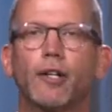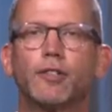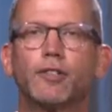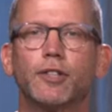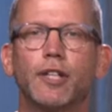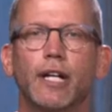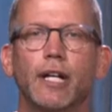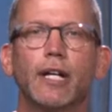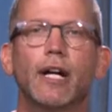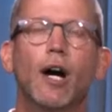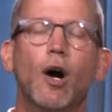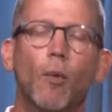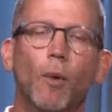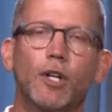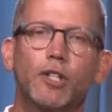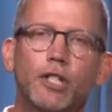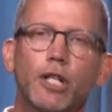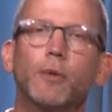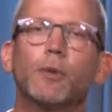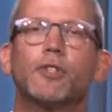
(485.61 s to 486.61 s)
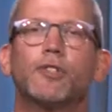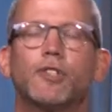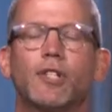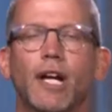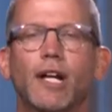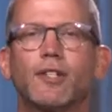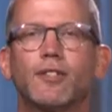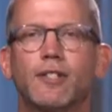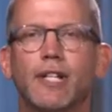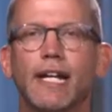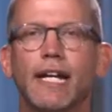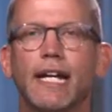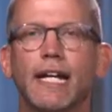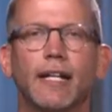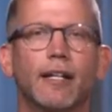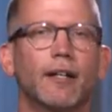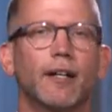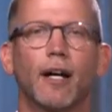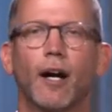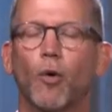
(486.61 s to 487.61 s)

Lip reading: You see, when she was 16,